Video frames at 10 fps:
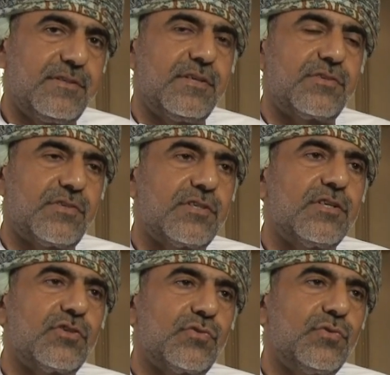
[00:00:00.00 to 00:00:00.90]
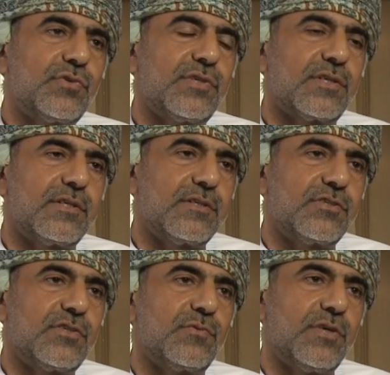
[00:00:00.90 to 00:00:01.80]
there are certain tools and
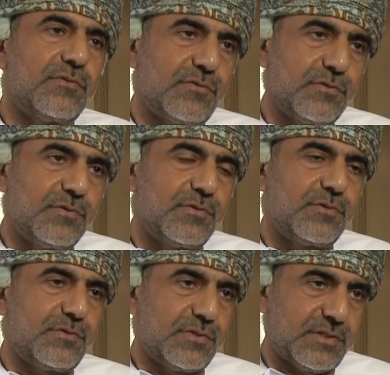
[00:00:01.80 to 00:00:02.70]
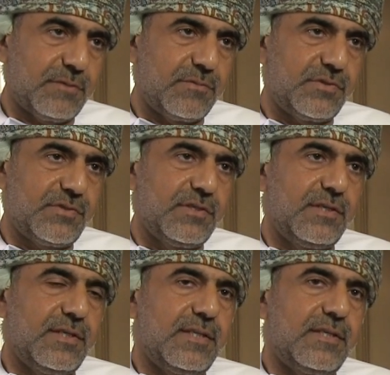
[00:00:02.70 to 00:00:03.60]
conditions we have to, to establish.
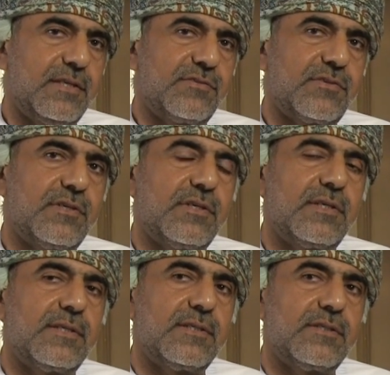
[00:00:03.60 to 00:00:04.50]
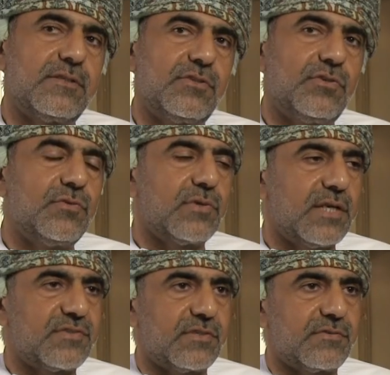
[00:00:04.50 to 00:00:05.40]
There's a new
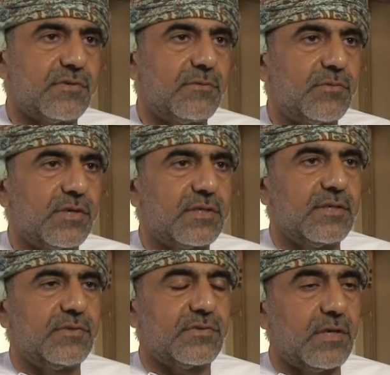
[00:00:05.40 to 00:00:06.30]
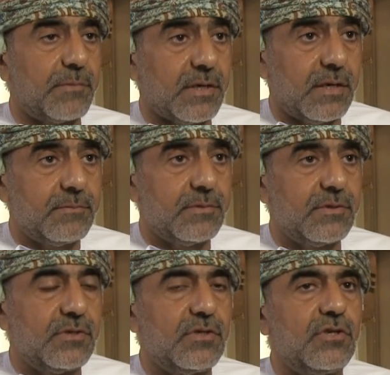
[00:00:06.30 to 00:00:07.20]
license framework is coming up.
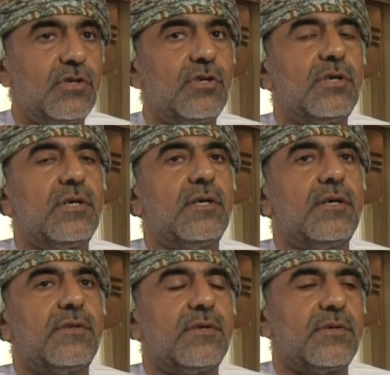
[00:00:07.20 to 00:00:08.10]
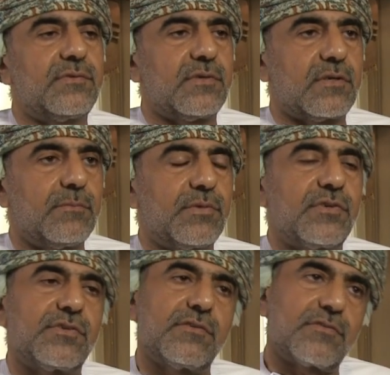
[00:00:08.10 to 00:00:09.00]
There's a
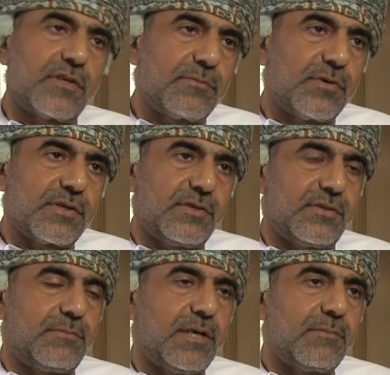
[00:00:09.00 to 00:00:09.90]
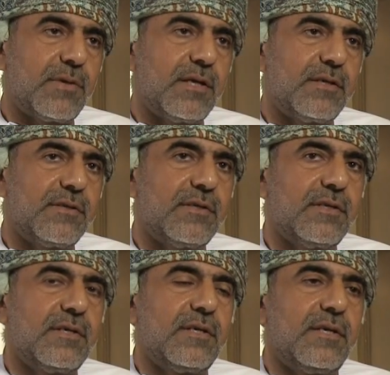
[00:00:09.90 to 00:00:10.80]
competition framework in the pipeline,
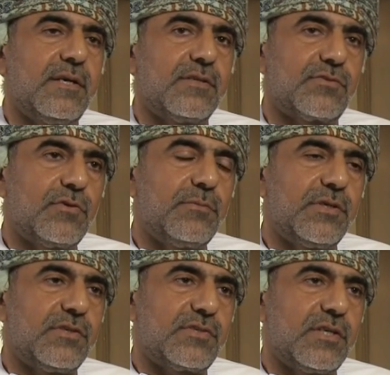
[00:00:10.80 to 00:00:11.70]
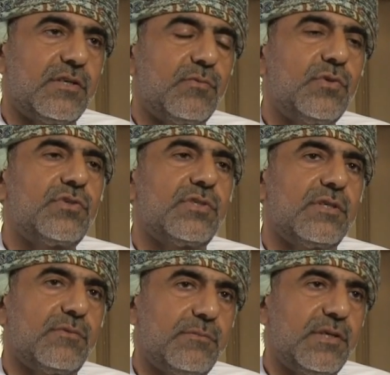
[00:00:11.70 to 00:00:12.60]
and so many studies which
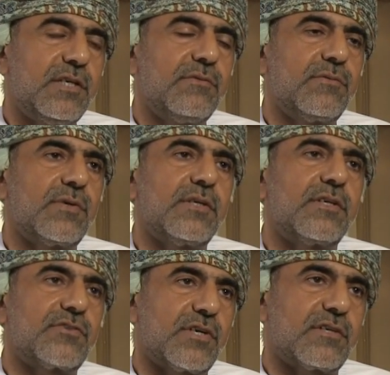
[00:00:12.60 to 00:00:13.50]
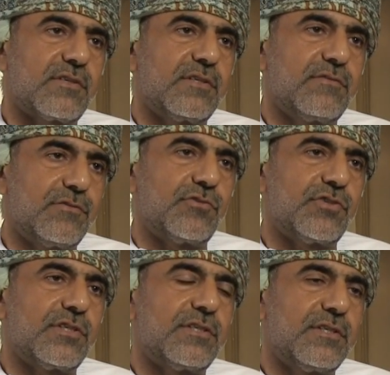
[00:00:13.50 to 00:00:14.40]
we believe can attract
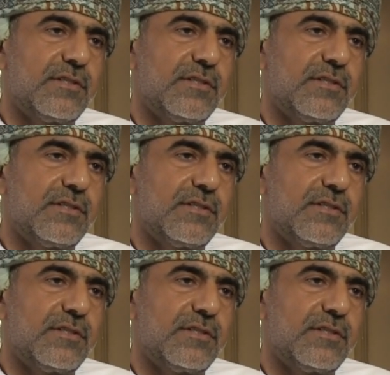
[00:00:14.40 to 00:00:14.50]
future